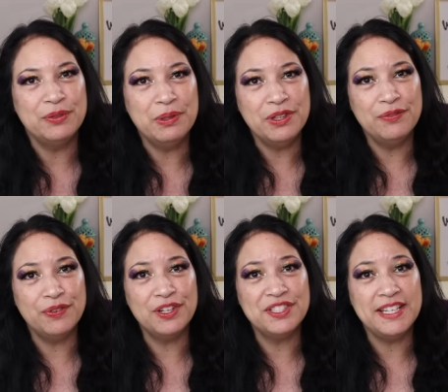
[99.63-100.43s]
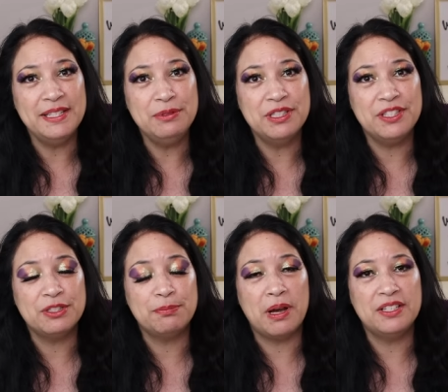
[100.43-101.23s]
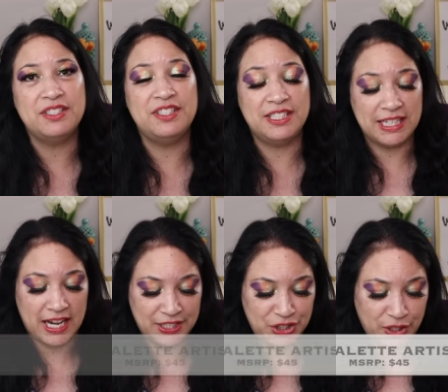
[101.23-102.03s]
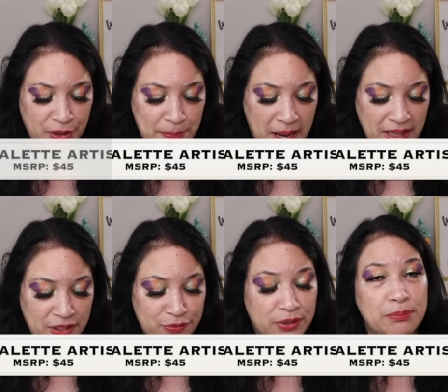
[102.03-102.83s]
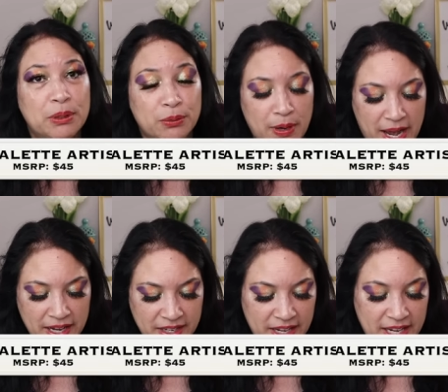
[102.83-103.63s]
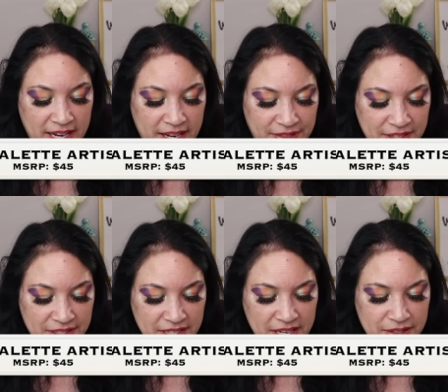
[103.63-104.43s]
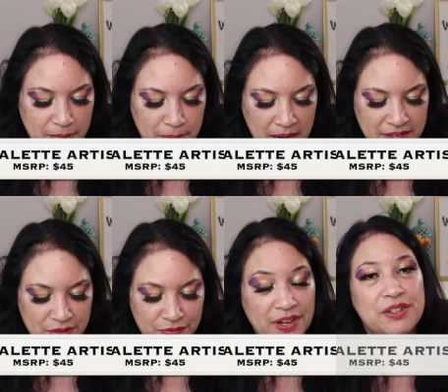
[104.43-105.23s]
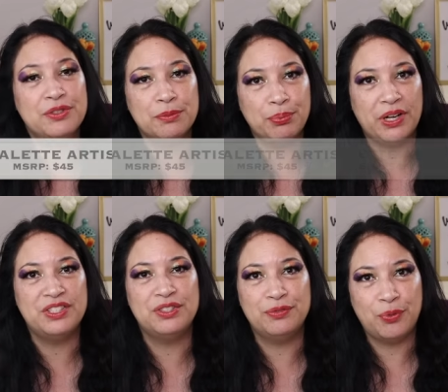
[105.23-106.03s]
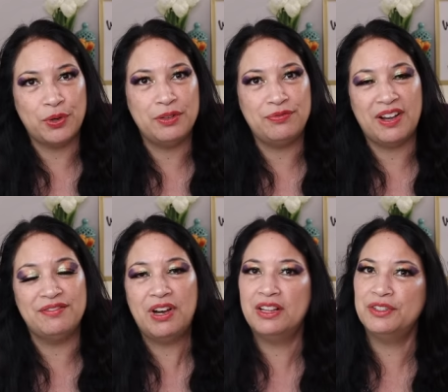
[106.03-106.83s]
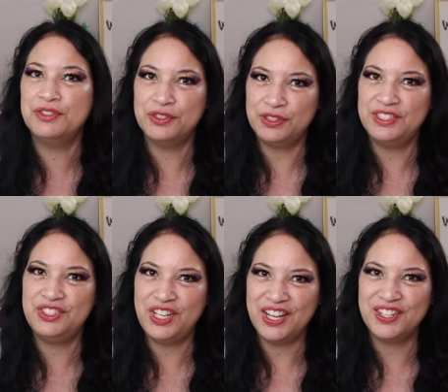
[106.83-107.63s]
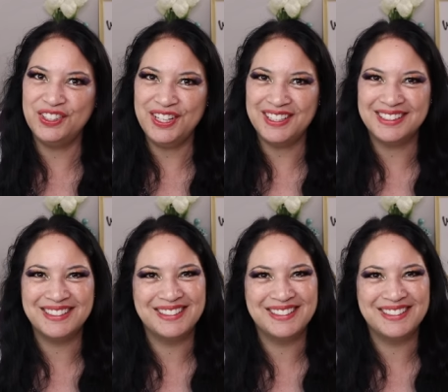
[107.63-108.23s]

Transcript: So one of the first items in this box is an eyeshadow palette from Lorac, and this has a manufacturer price of $45. So let's take a look.